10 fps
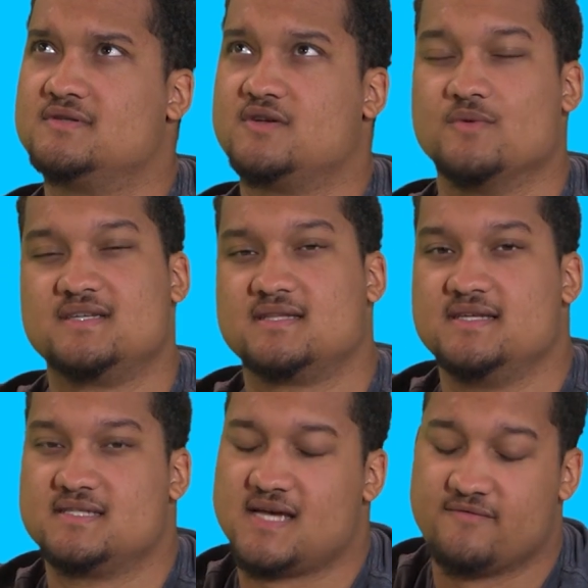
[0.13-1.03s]
So
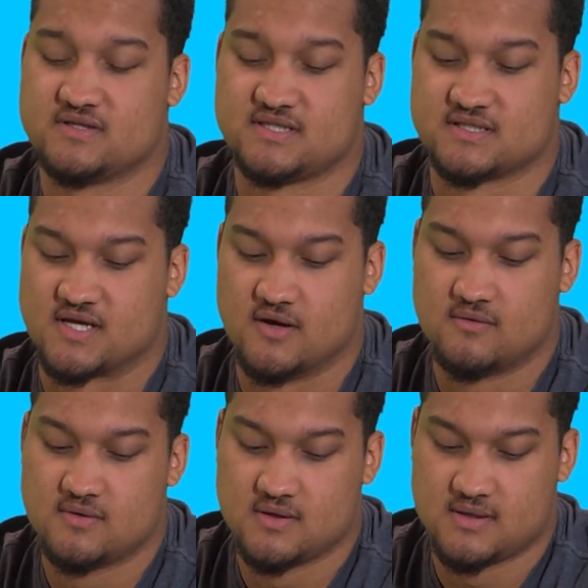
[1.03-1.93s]
recently in San
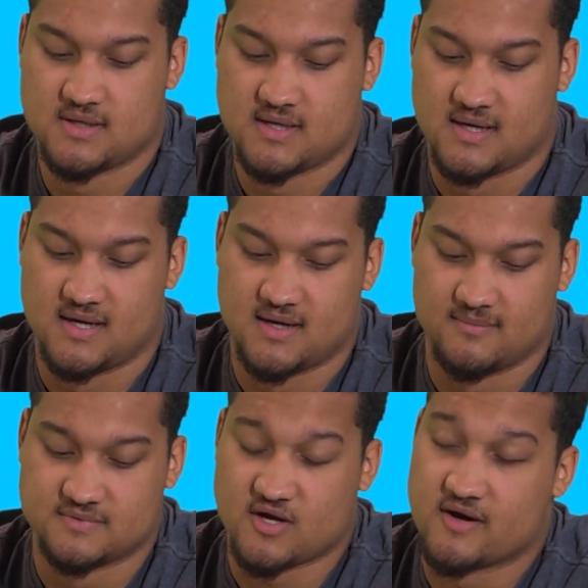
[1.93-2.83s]
Francisco,
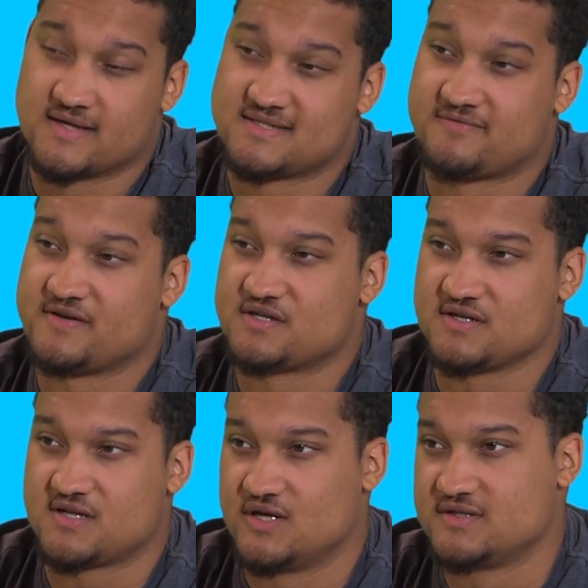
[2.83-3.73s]
um, Target's
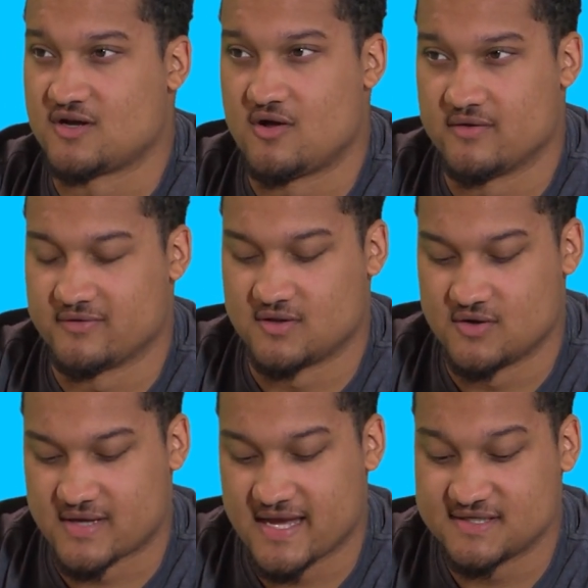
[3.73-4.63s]
officially closing all of their
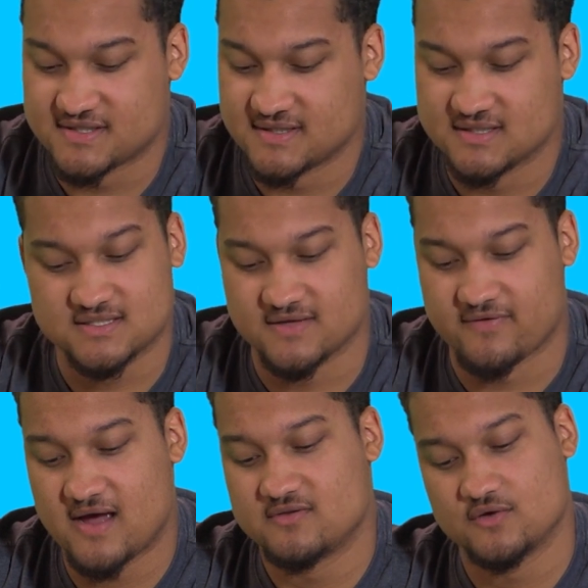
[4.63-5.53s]
locations, the
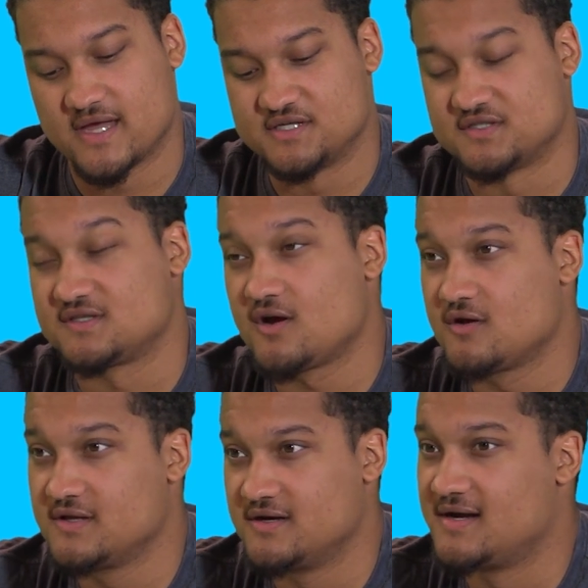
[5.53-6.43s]
five locations
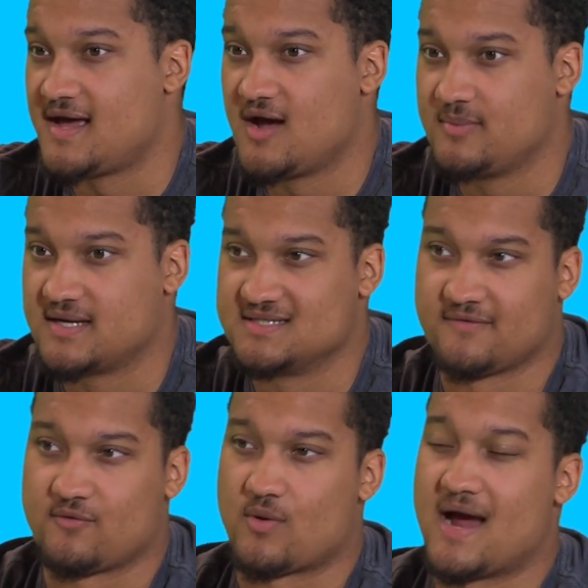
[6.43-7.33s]
earlier now because
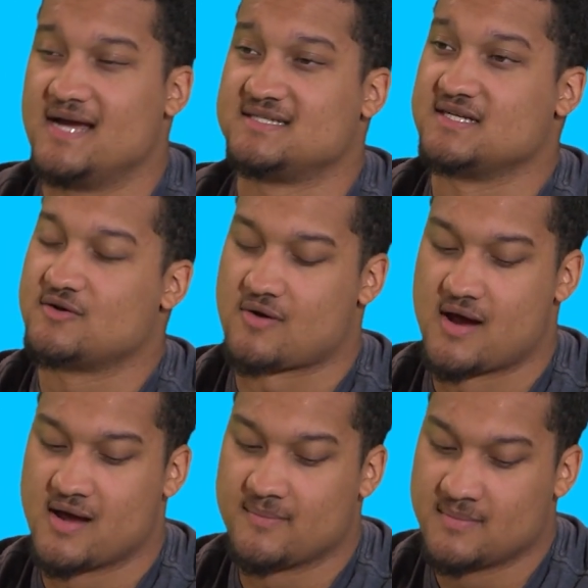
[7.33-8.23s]
of a rise in
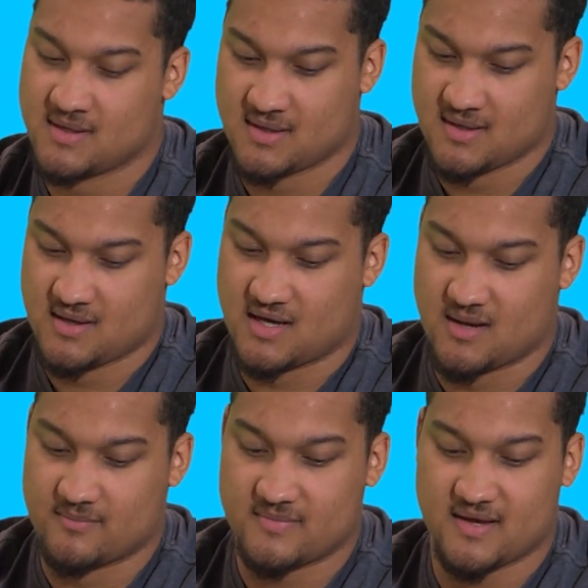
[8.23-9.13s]
crime.
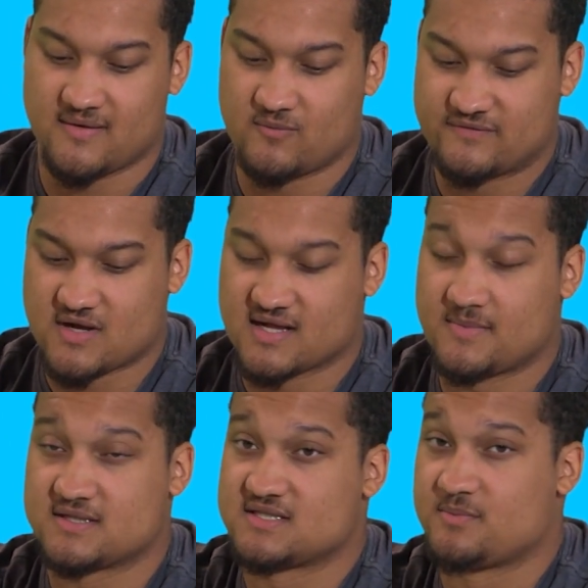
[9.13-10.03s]
Um, we've talked
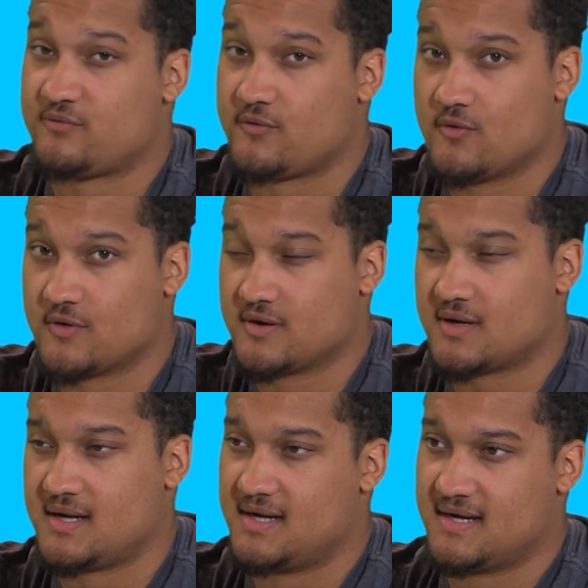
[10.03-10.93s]
about this before.
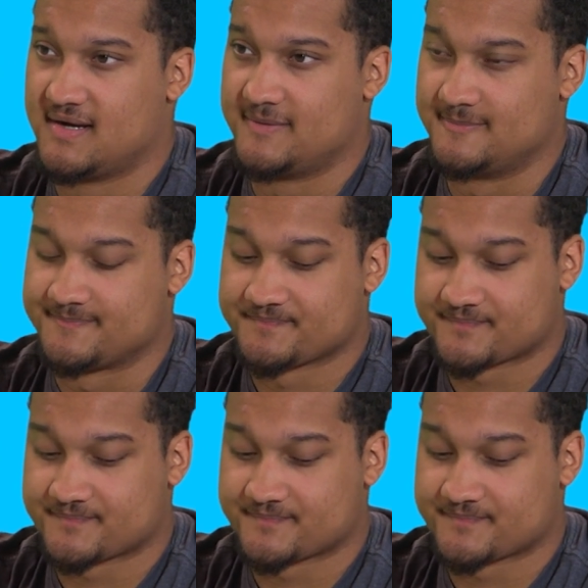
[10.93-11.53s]
Um,